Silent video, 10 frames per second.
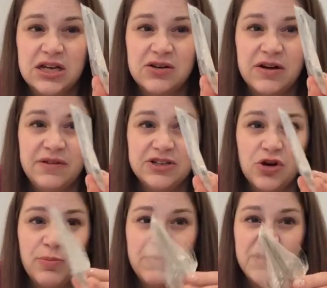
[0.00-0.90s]
I don't have these
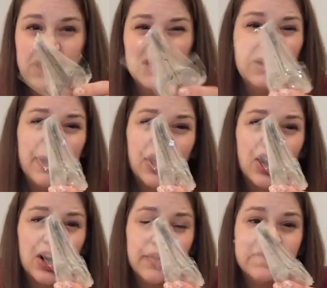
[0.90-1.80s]
open, but they're a little bit
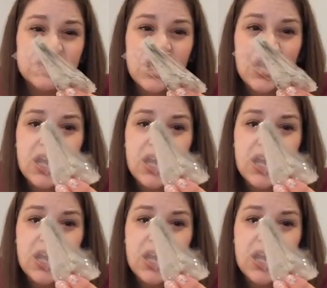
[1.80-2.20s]
curved.